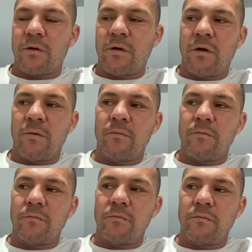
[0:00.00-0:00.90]

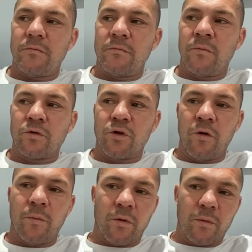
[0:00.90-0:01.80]
um, more
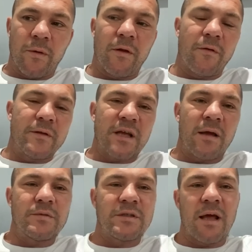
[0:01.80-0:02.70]
doable when they're in the
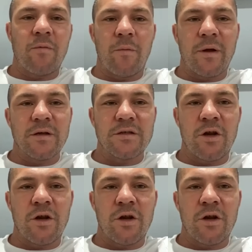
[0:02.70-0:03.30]
same stable because